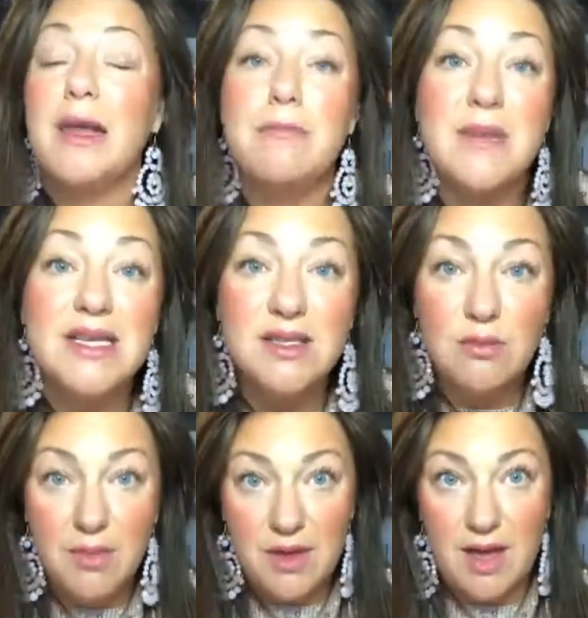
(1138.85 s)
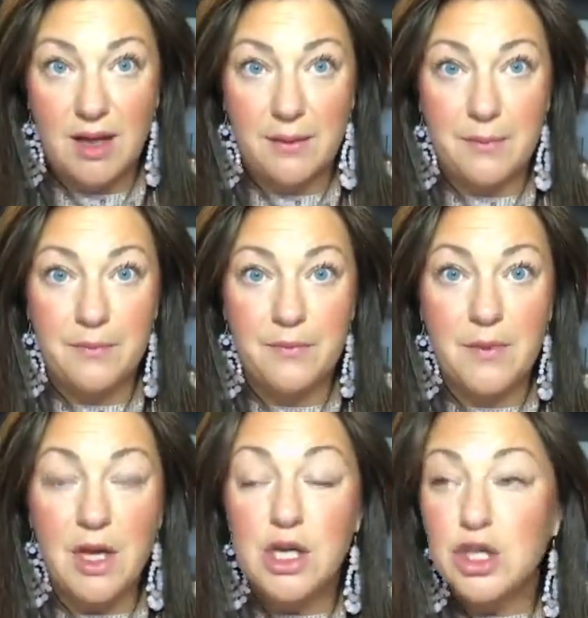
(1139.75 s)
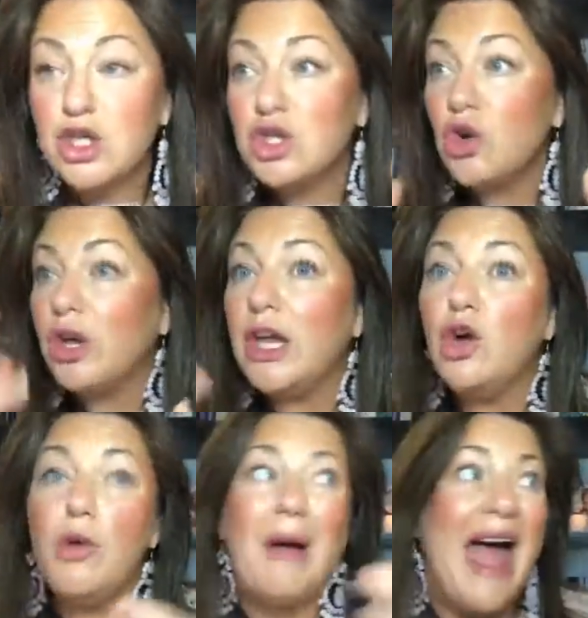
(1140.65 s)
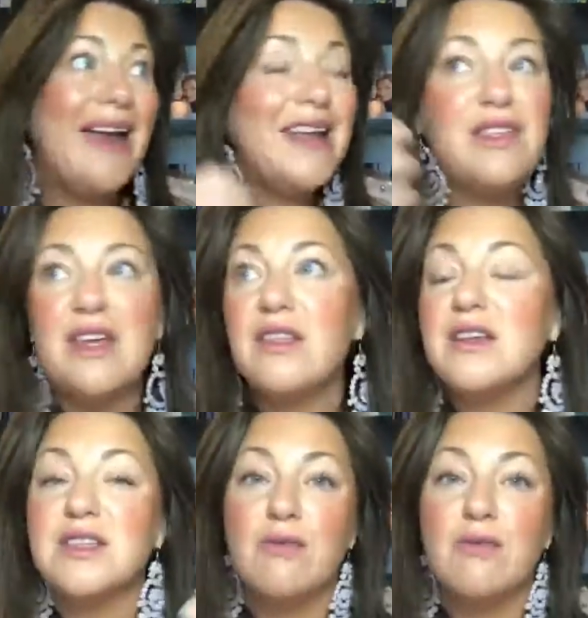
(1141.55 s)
might miss something? Sucking up anything